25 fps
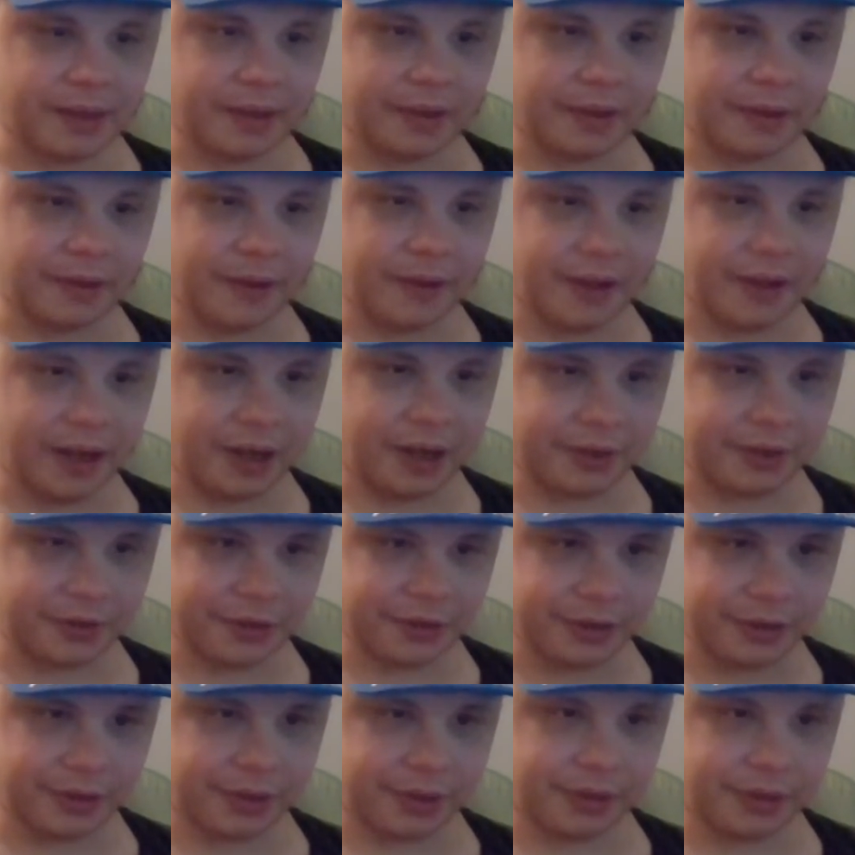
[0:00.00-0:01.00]
uh, on
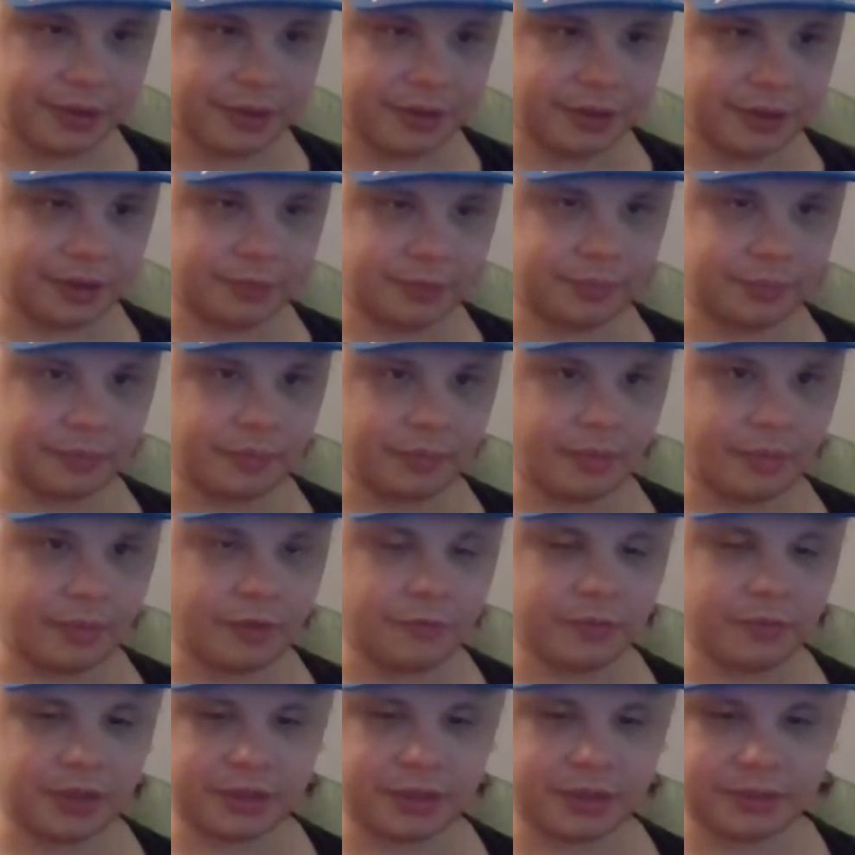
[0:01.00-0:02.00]
Earth. Um,
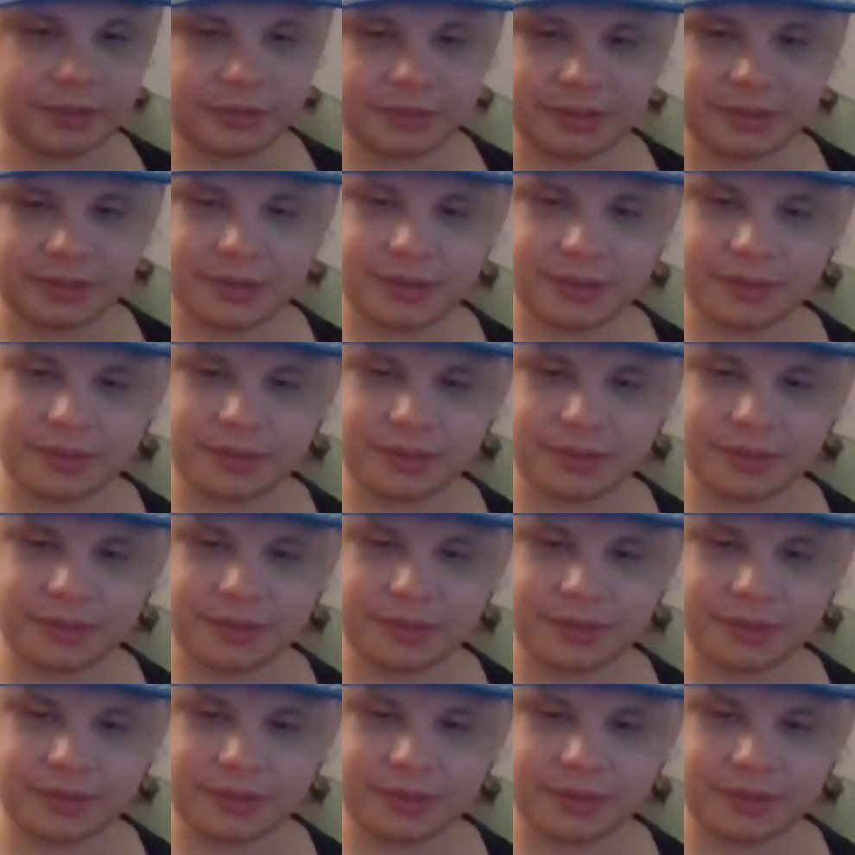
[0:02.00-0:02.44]
one